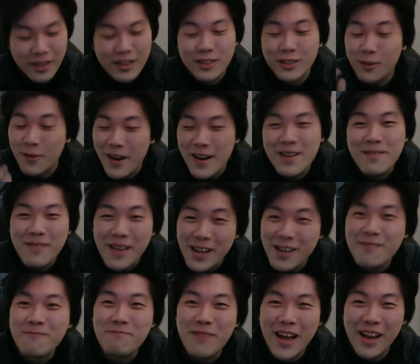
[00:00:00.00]
20
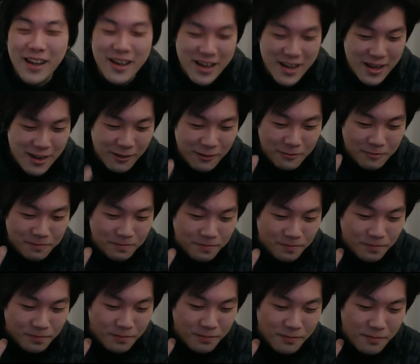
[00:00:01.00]
million belly
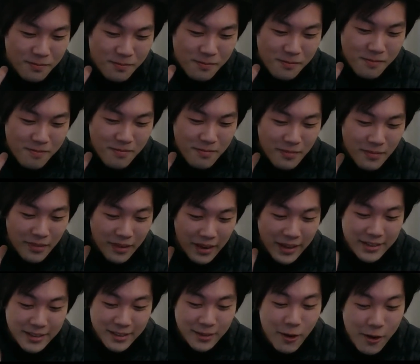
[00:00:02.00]

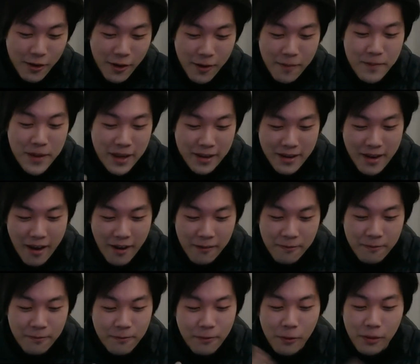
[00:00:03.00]
is not going to be enough
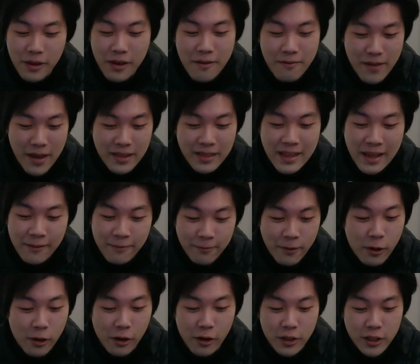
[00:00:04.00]
for the event that
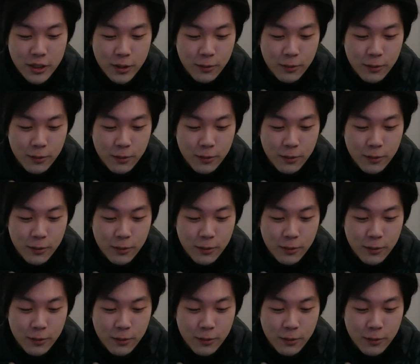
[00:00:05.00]
follows,